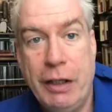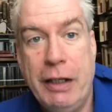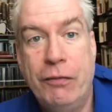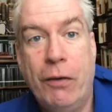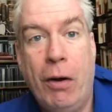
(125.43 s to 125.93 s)

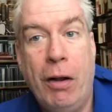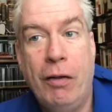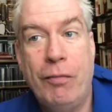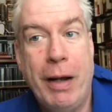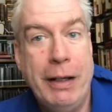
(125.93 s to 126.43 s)
if
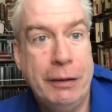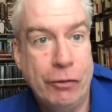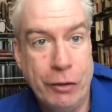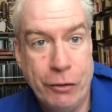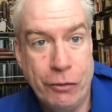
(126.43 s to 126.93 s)
all of my
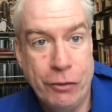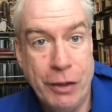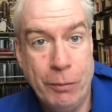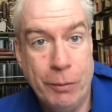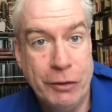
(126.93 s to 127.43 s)
English literature
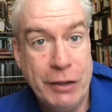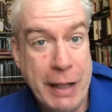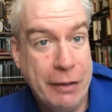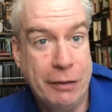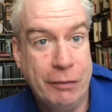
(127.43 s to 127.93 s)
was
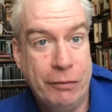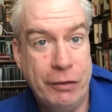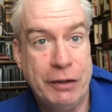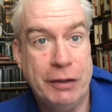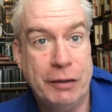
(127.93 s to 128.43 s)
together,
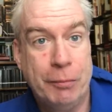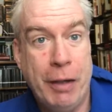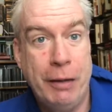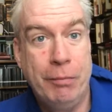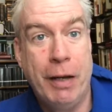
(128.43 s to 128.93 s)
for instance,
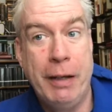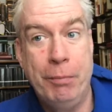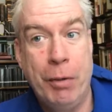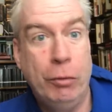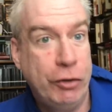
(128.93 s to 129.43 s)
my, my
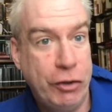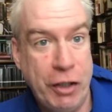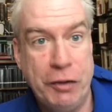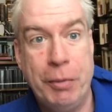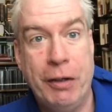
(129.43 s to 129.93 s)

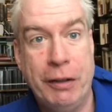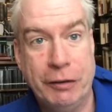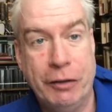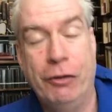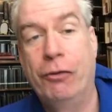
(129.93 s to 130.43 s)
post-Shakespeare
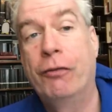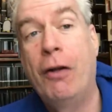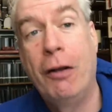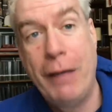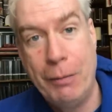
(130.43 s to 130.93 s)
English literature, if
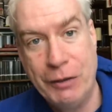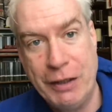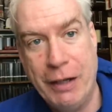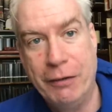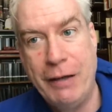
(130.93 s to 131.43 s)
all that was
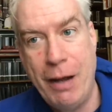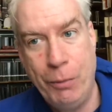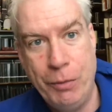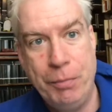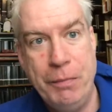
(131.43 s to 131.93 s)
together, that
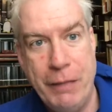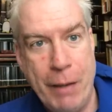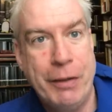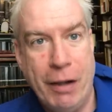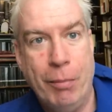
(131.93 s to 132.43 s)
would, be, that
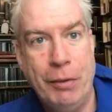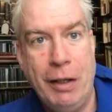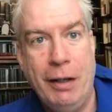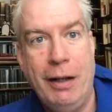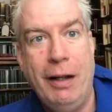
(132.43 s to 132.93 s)
would help
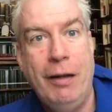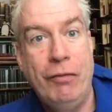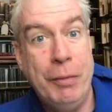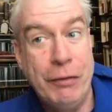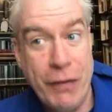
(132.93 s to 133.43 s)

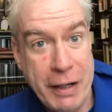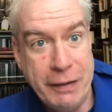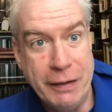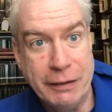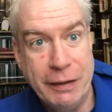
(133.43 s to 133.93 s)
for me to find
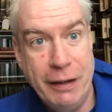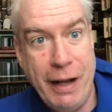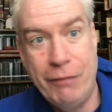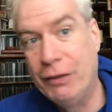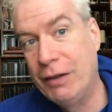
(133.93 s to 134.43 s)
things.
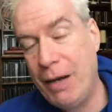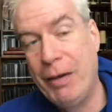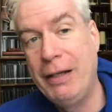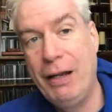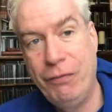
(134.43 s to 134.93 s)
Half the time,
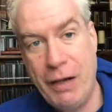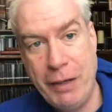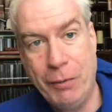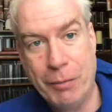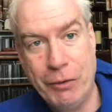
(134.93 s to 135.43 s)
I can't
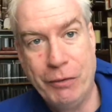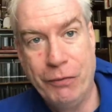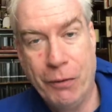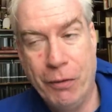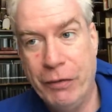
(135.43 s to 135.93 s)
find what I'm looking
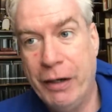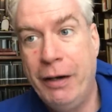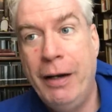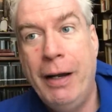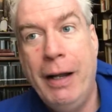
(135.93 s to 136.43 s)
for over there.
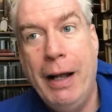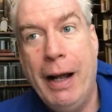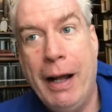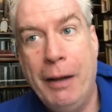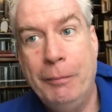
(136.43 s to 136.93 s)

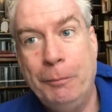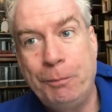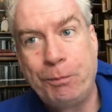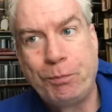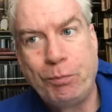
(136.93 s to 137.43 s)
Um,
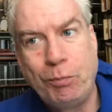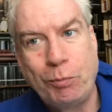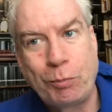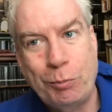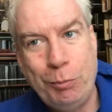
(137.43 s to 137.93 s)

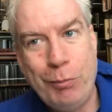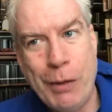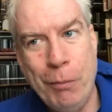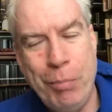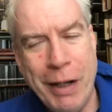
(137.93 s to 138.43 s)

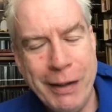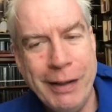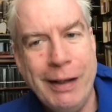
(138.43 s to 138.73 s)
but